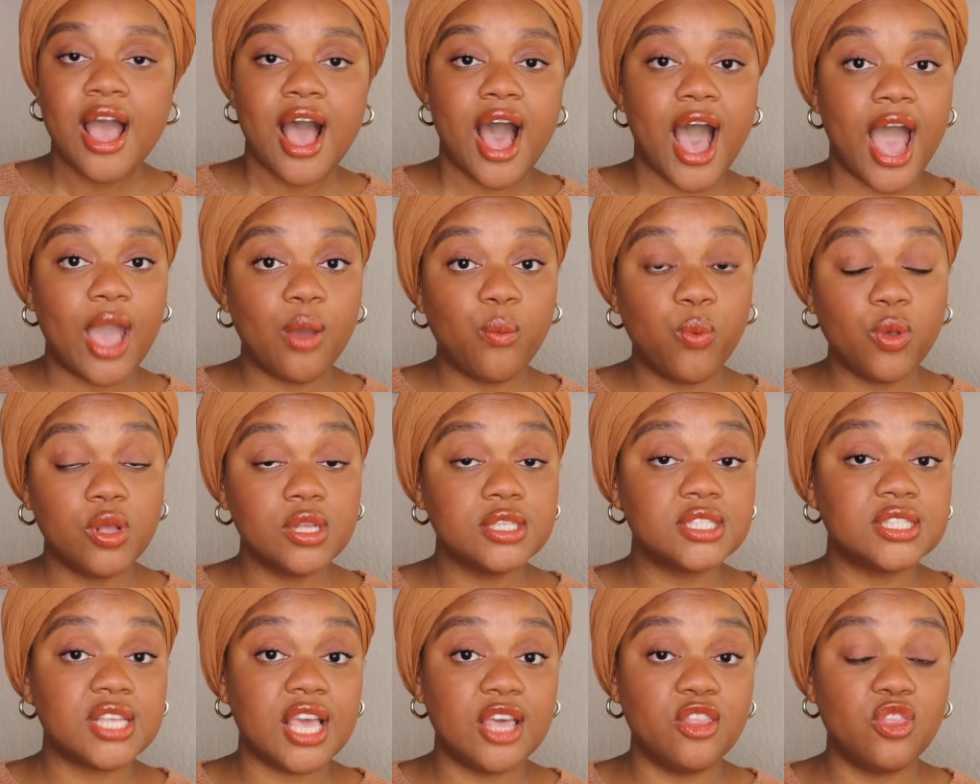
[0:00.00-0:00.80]
I
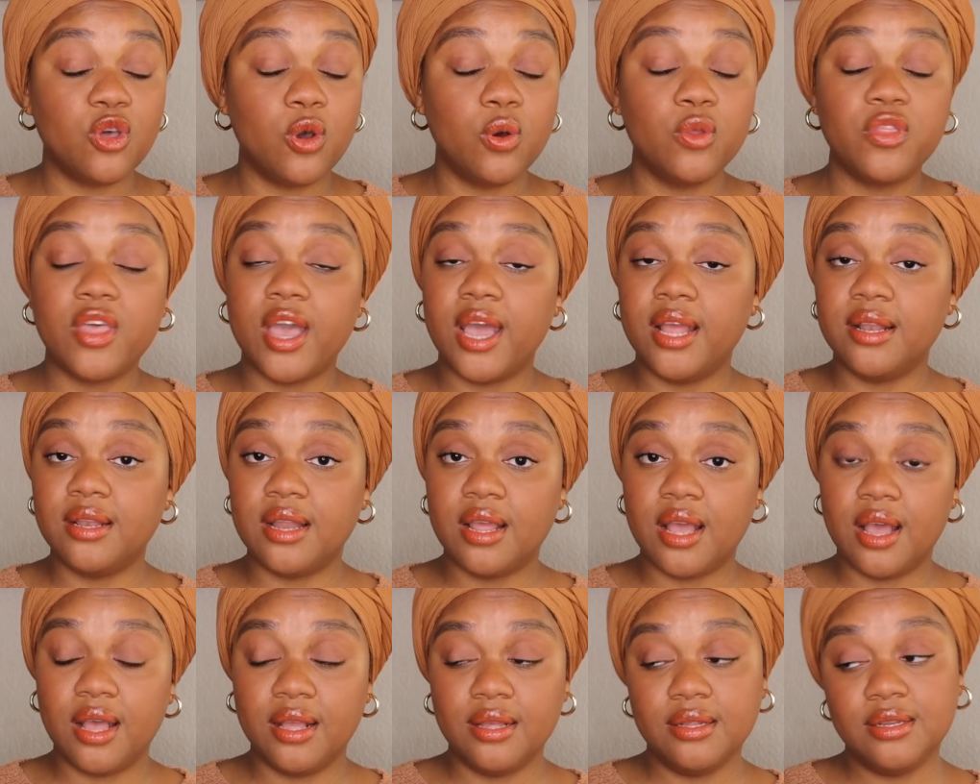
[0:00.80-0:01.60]
will say though
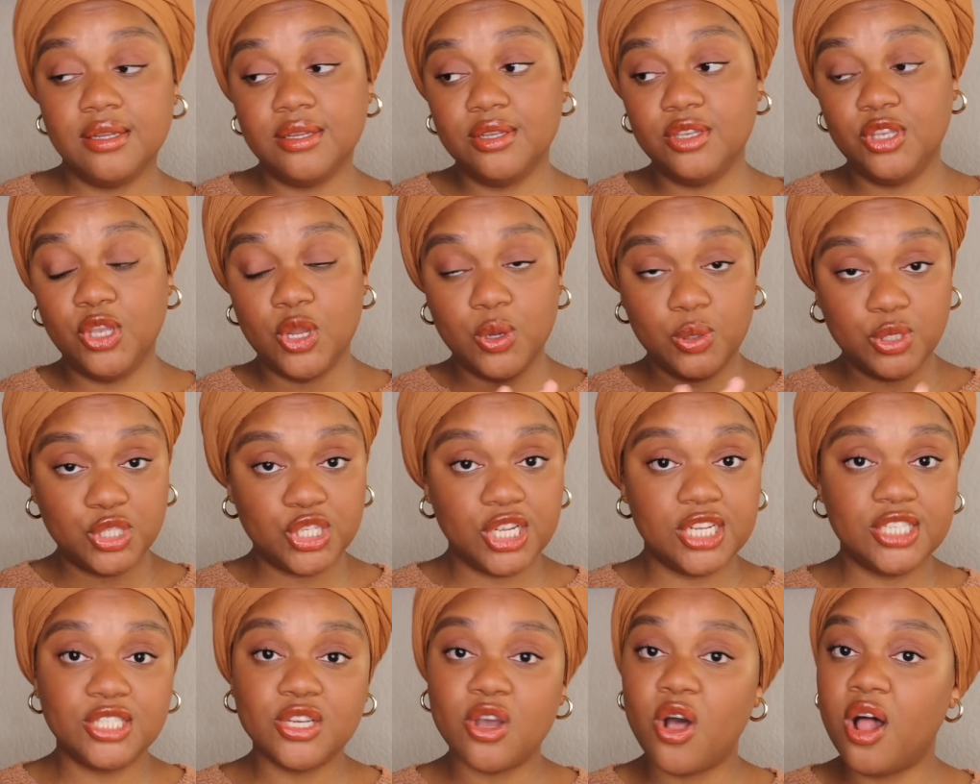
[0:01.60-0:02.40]
that no
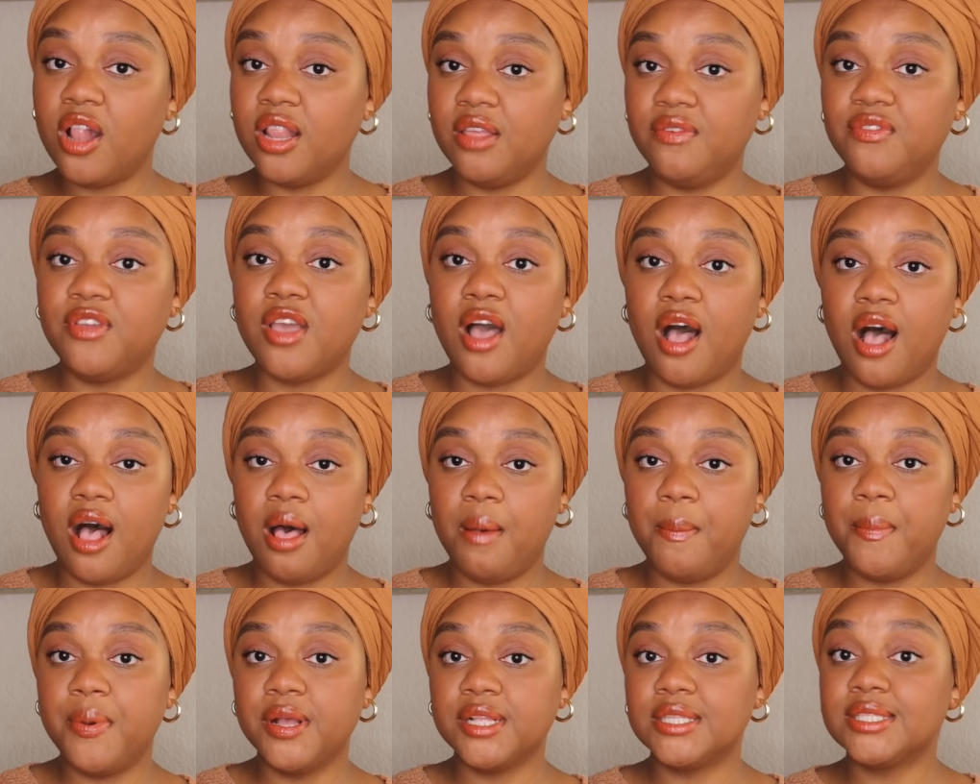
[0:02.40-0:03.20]
shade to all of
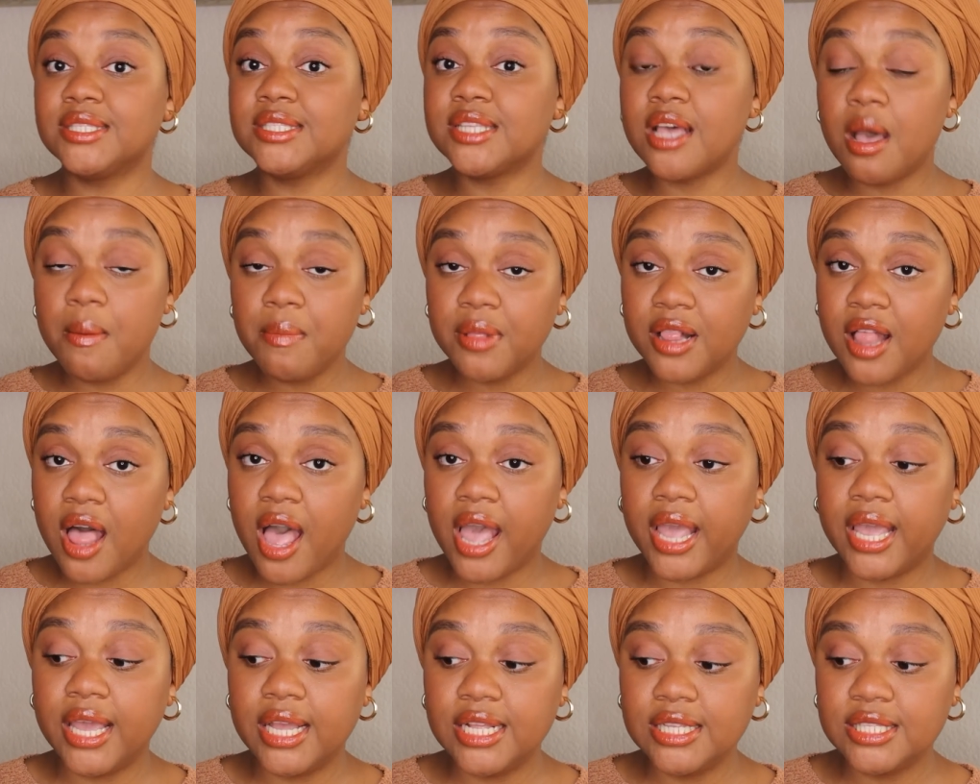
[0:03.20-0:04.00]
y'all, but some
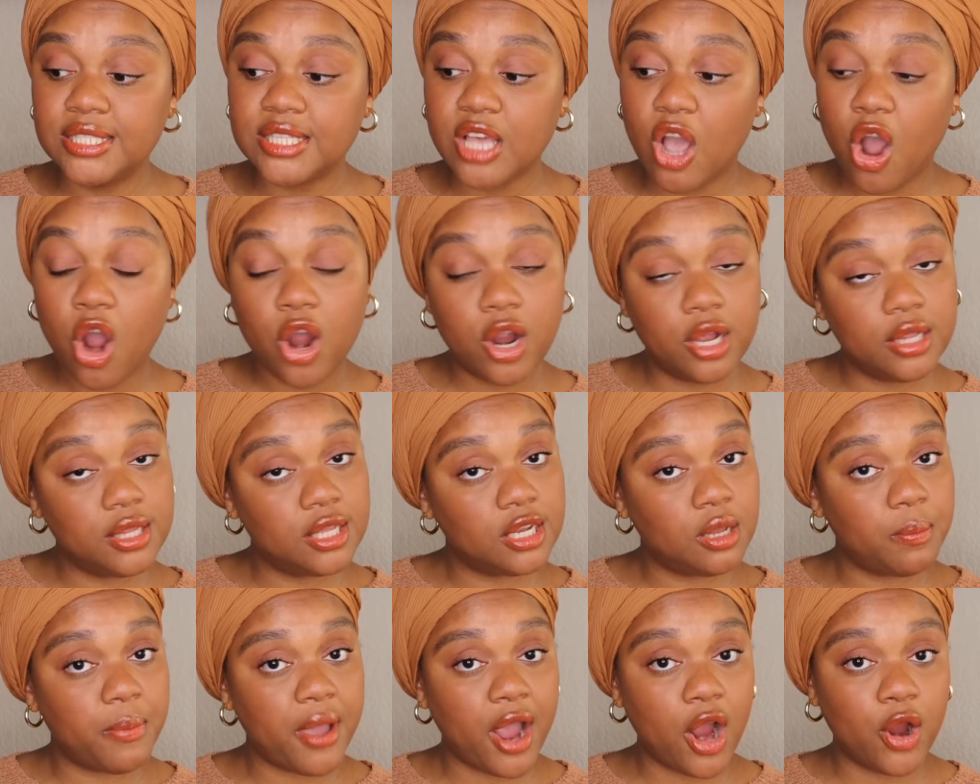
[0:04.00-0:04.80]
clients are a
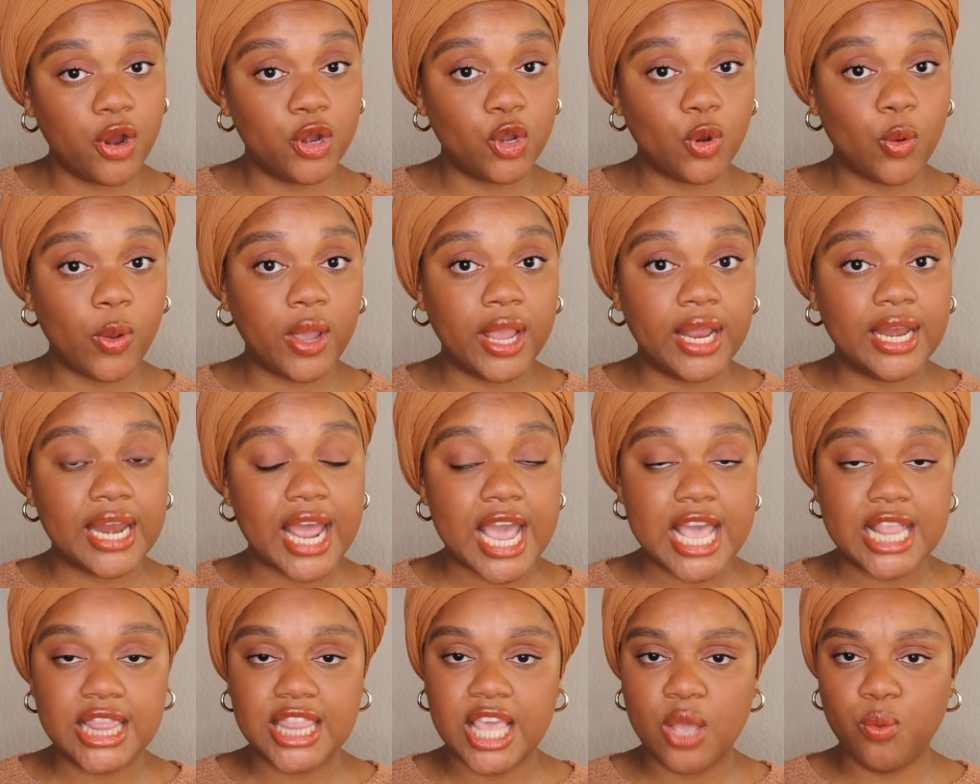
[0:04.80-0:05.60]
little paranoid
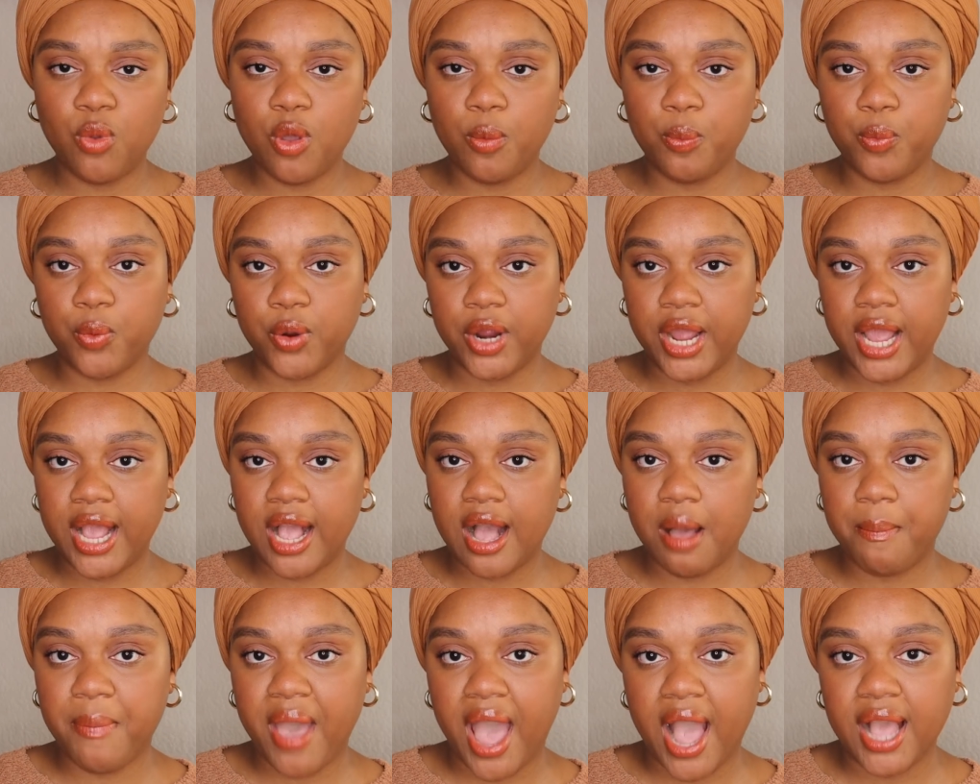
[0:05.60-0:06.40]
and they will bring
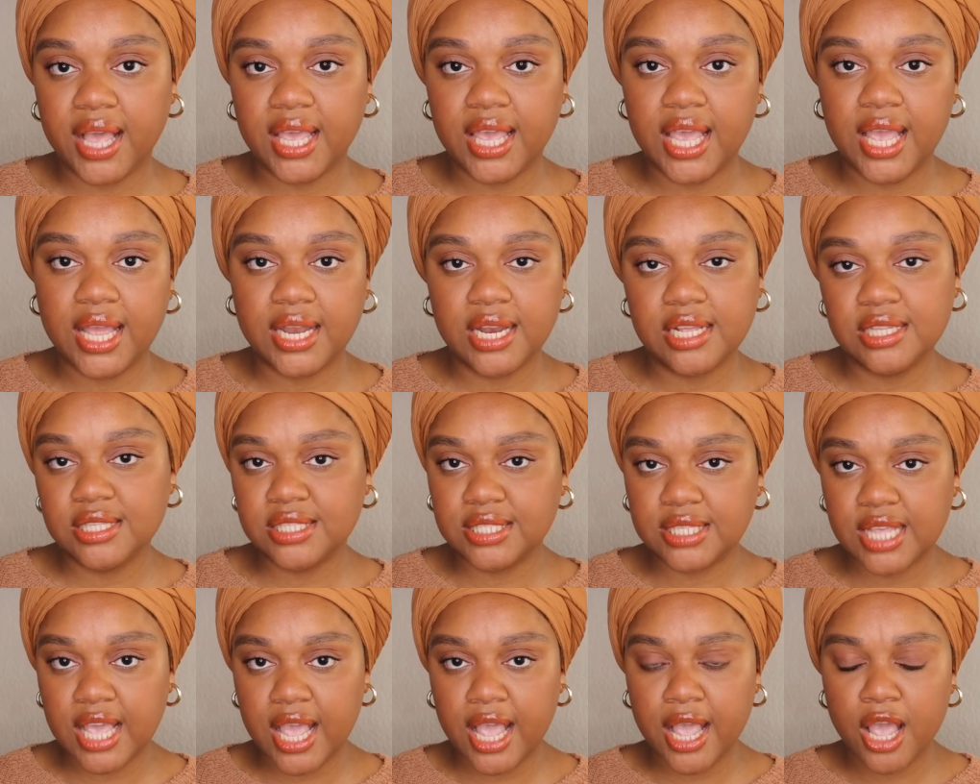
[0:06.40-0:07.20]
a bag in and
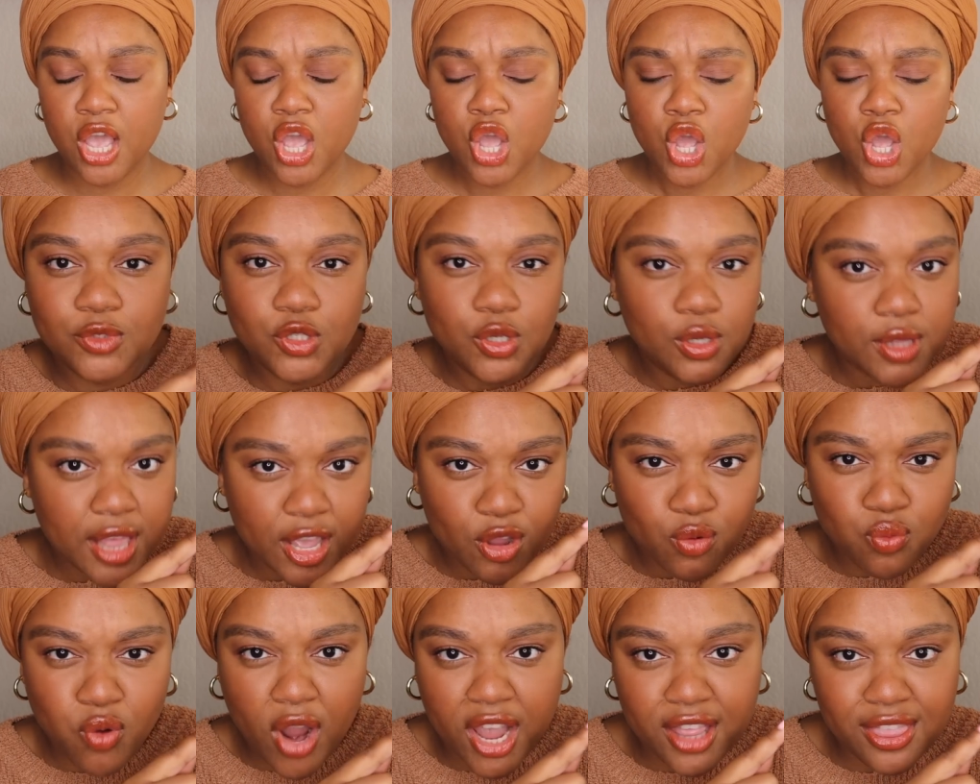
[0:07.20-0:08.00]
say, do you
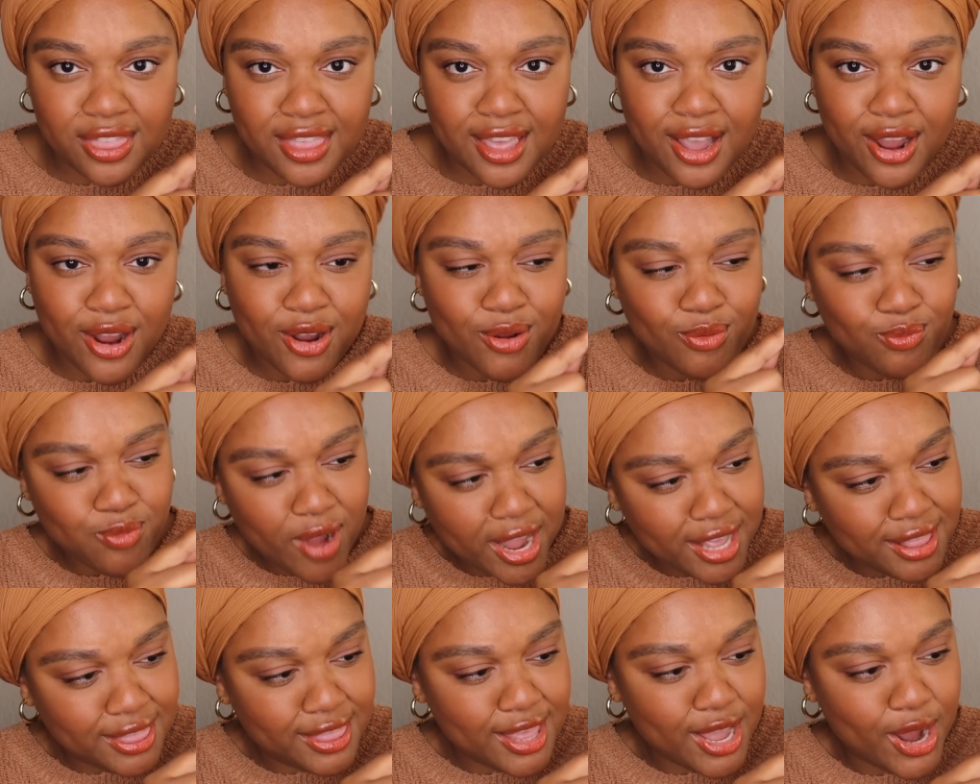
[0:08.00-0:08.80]
like right there,
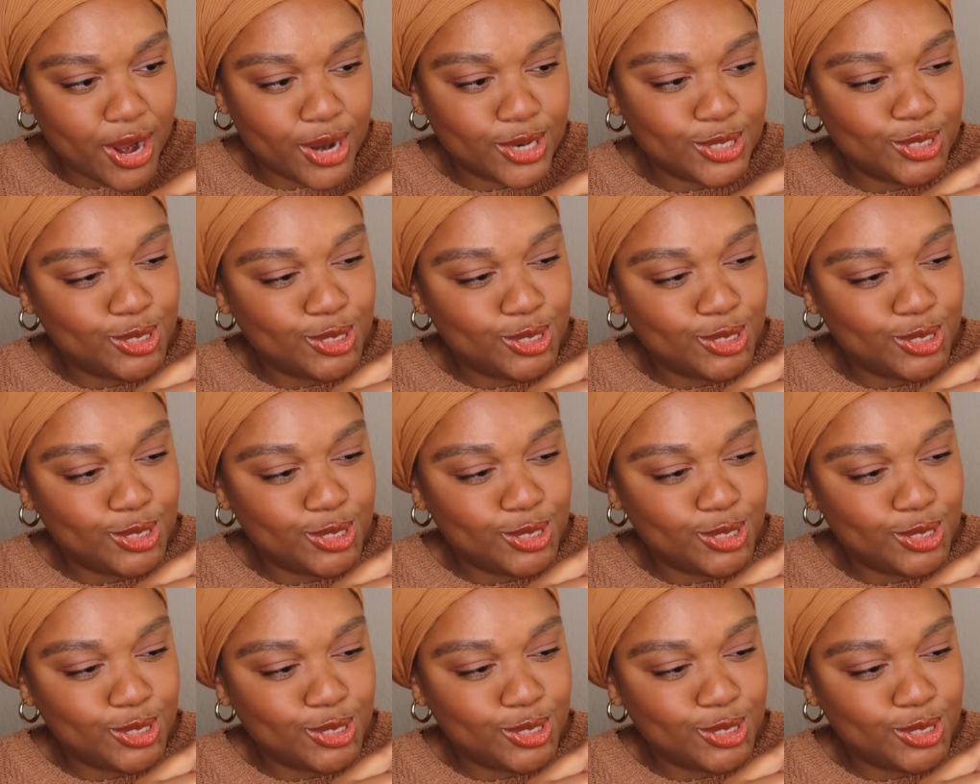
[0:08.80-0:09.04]
right there?